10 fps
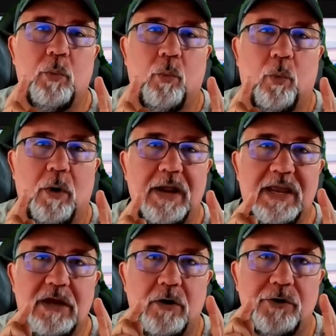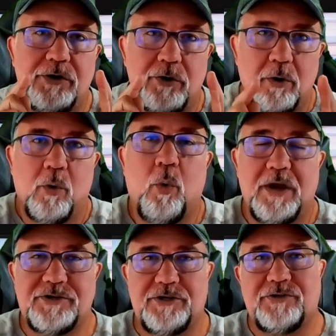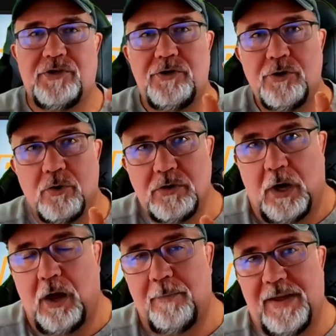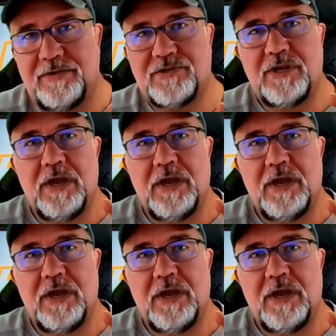want to hear your questions and your comments.